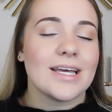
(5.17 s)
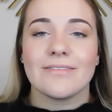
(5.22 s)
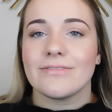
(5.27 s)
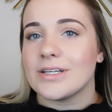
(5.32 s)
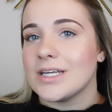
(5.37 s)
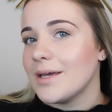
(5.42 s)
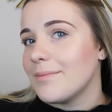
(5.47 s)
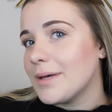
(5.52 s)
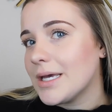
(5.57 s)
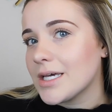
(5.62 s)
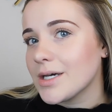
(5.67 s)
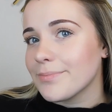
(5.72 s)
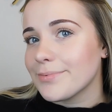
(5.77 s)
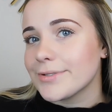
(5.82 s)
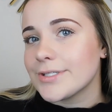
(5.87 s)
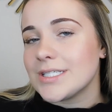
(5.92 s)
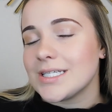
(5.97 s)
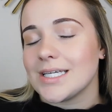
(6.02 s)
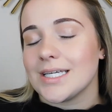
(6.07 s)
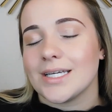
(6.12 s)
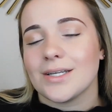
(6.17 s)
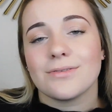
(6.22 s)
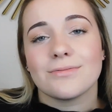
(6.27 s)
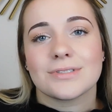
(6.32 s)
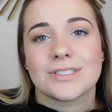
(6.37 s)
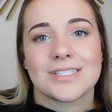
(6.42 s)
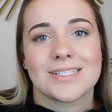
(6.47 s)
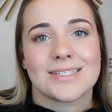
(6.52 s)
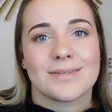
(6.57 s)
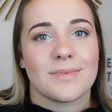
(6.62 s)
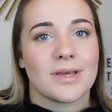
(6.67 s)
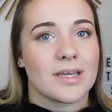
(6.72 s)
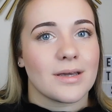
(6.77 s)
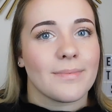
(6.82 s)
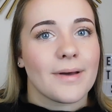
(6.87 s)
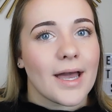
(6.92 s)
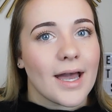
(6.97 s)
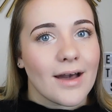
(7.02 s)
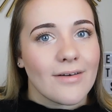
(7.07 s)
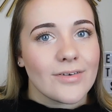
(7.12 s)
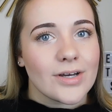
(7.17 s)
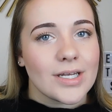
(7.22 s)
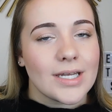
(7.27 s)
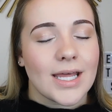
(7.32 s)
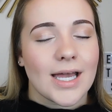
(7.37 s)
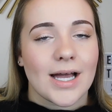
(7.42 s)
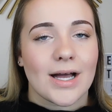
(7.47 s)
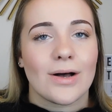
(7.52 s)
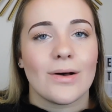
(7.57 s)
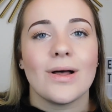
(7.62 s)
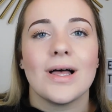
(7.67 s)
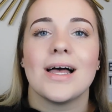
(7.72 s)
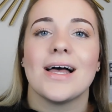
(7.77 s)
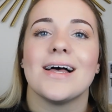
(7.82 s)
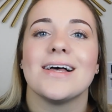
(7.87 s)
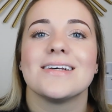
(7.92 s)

everyday makeup routine, which is the makeup I have on now.